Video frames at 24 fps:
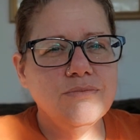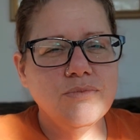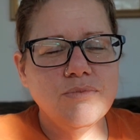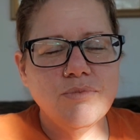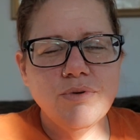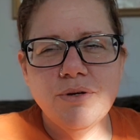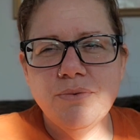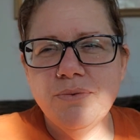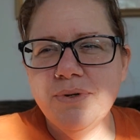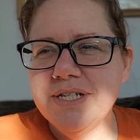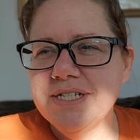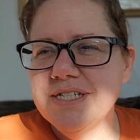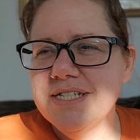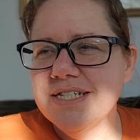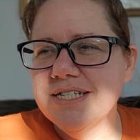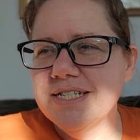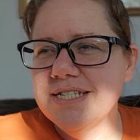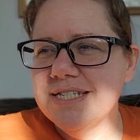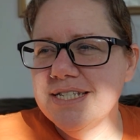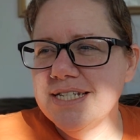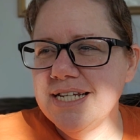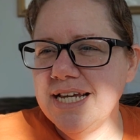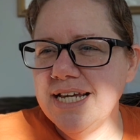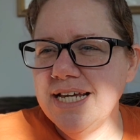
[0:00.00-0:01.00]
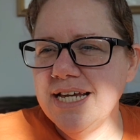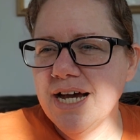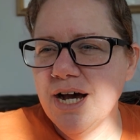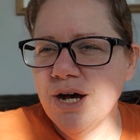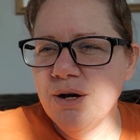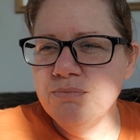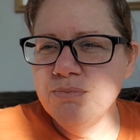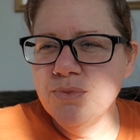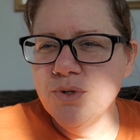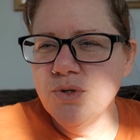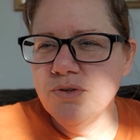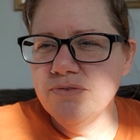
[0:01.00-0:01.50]
We went to see a
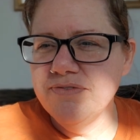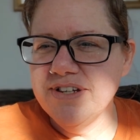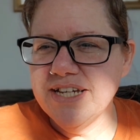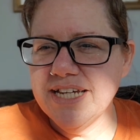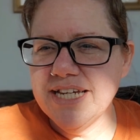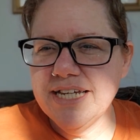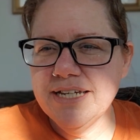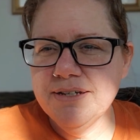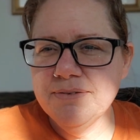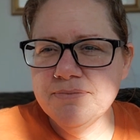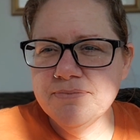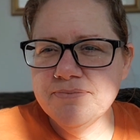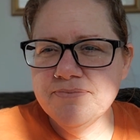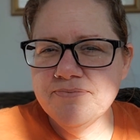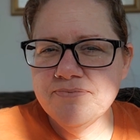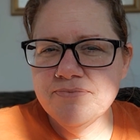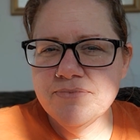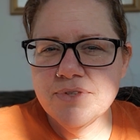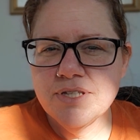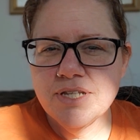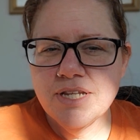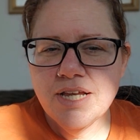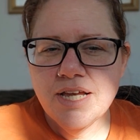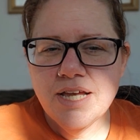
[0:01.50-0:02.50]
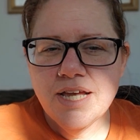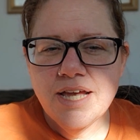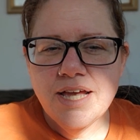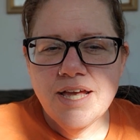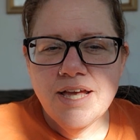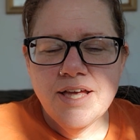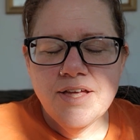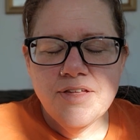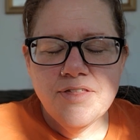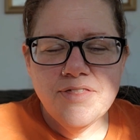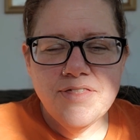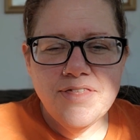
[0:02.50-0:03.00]
movie
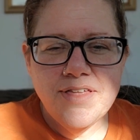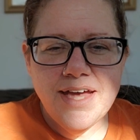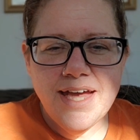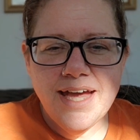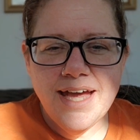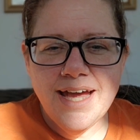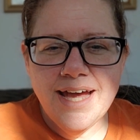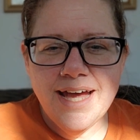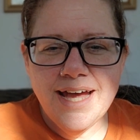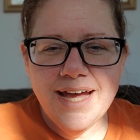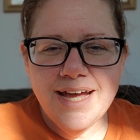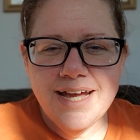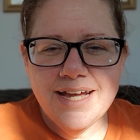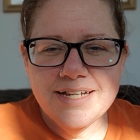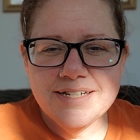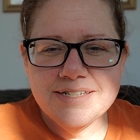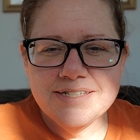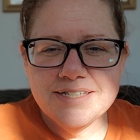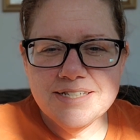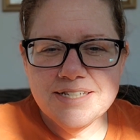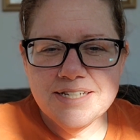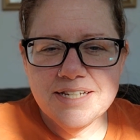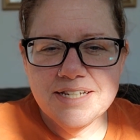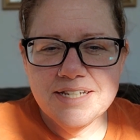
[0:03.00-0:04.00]
that,